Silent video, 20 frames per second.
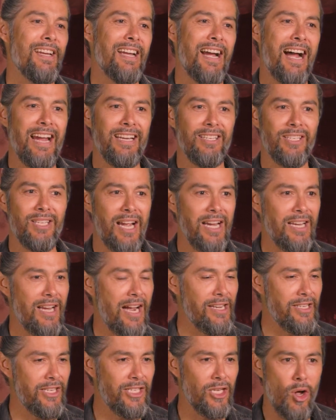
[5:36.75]
I
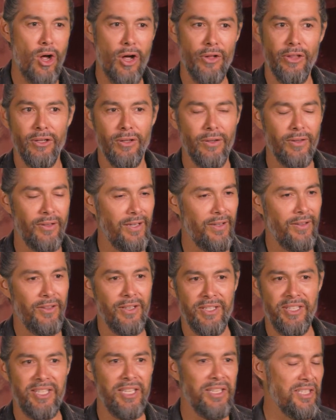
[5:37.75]
saw
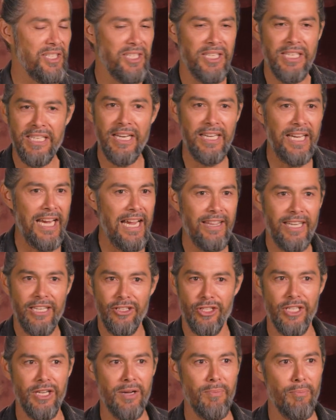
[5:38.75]
the scene again that
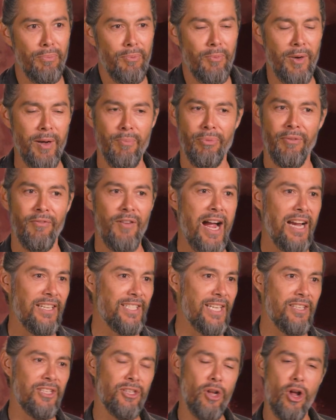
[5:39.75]
she
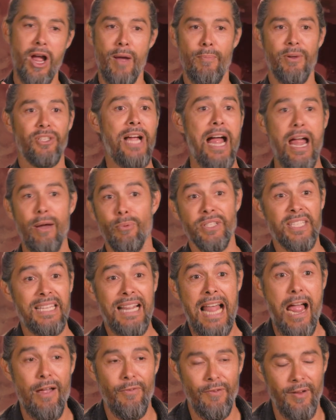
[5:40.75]
improvised. I saw how much I was
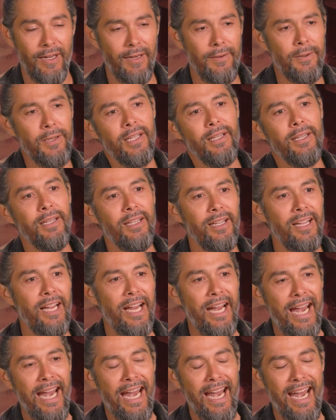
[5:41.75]
laughing.
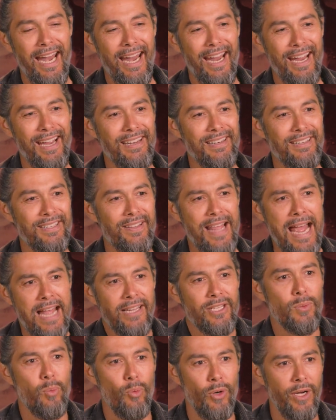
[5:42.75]
And
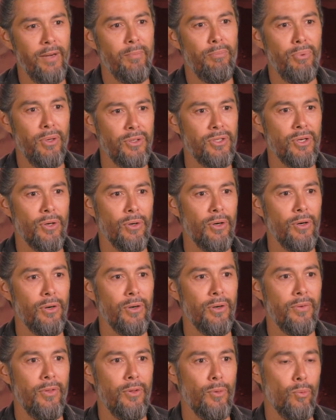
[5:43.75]
that's what booked
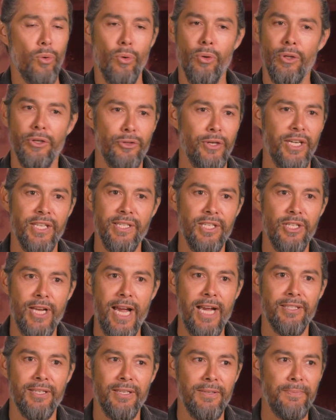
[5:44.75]
her the role of Tracy
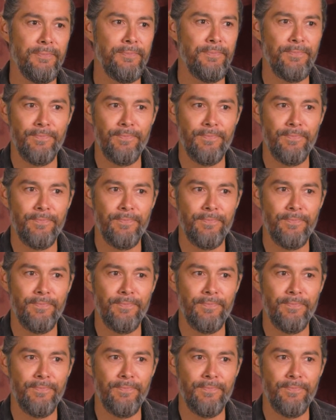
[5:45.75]
Jackson.